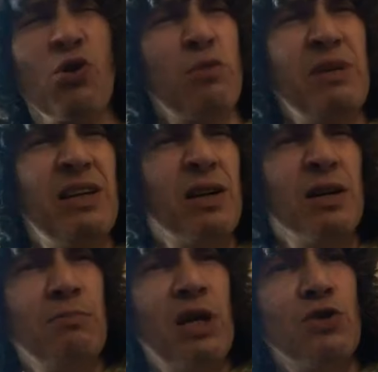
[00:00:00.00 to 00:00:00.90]
Could be,
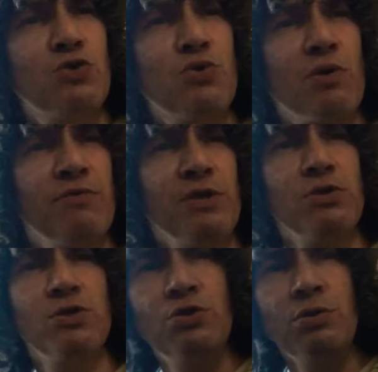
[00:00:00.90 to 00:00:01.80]
I'm not sure if it's